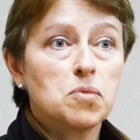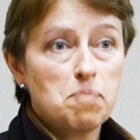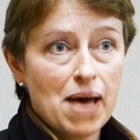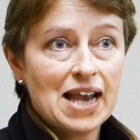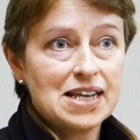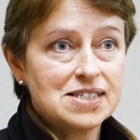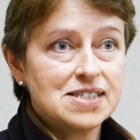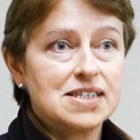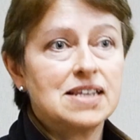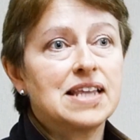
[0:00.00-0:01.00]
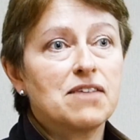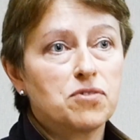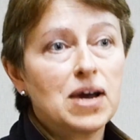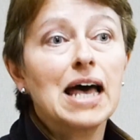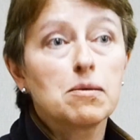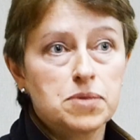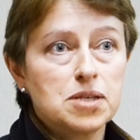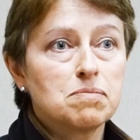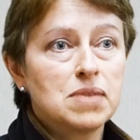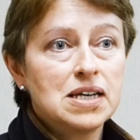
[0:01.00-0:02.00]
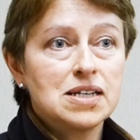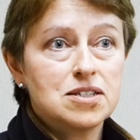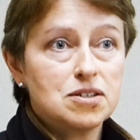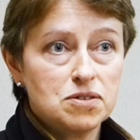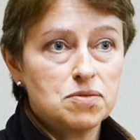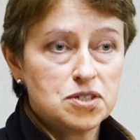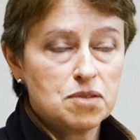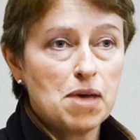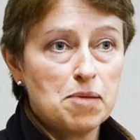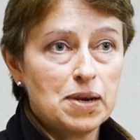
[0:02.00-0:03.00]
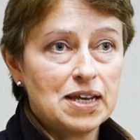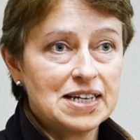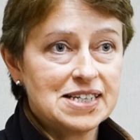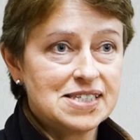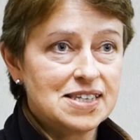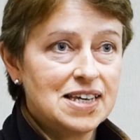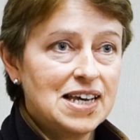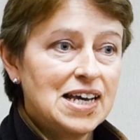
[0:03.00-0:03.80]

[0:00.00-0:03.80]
more balanced and therefore help them to, to mobilise.